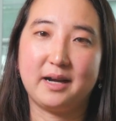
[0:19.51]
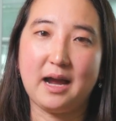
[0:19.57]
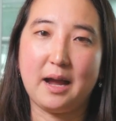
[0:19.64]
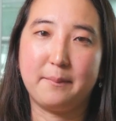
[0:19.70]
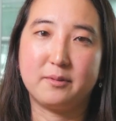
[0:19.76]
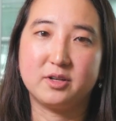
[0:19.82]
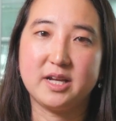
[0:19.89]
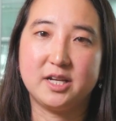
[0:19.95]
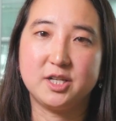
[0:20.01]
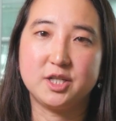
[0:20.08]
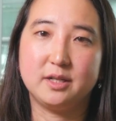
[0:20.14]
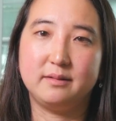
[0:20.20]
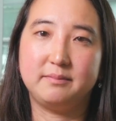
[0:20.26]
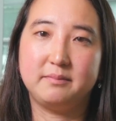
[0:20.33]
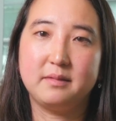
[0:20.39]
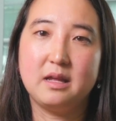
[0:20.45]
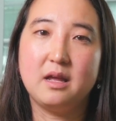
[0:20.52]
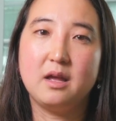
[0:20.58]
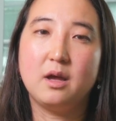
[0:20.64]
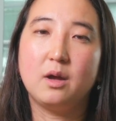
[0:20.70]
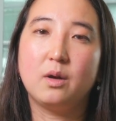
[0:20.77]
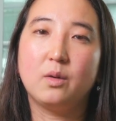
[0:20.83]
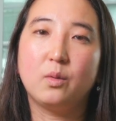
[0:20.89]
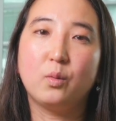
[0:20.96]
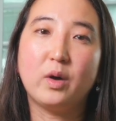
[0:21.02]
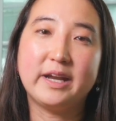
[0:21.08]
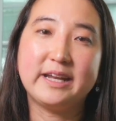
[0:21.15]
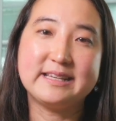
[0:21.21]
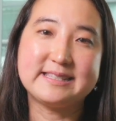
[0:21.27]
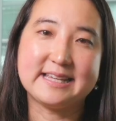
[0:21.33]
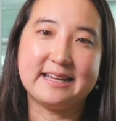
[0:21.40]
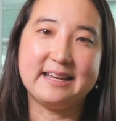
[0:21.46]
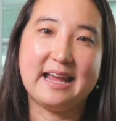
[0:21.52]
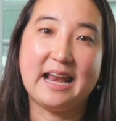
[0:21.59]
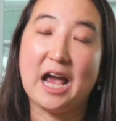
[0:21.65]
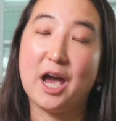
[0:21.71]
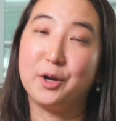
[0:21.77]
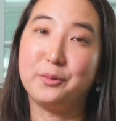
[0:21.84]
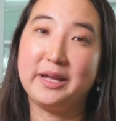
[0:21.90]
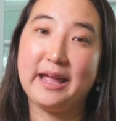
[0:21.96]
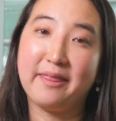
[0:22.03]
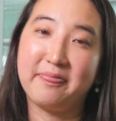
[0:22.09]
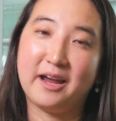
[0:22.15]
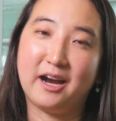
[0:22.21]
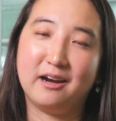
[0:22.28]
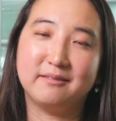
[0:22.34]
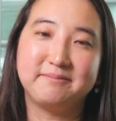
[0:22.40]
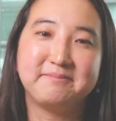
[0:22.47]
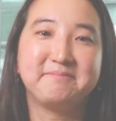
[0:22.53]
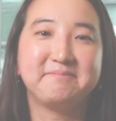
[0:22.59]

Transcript: hypertension. What is it, and how do we get there?